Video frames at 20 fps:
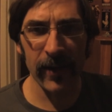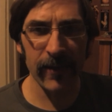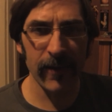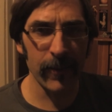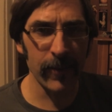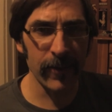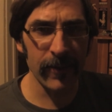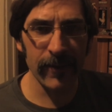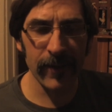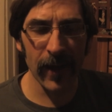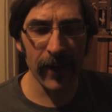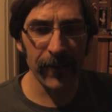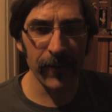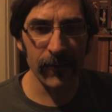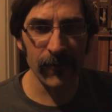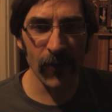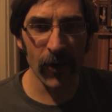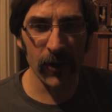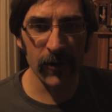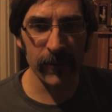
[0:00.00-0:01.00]
So he sat there,
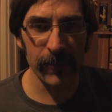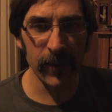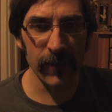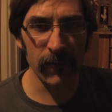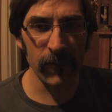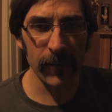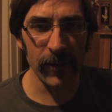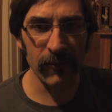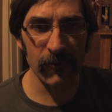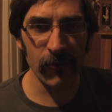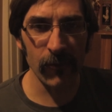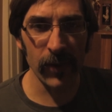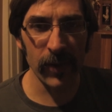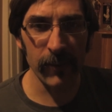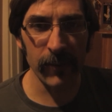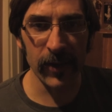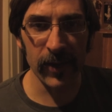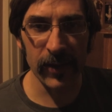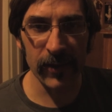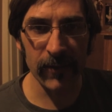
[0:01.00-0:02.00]
talked to me for about 20
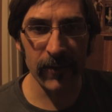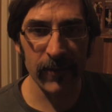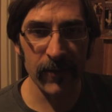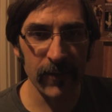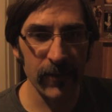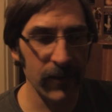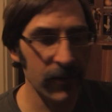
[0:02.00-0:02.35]
minutes.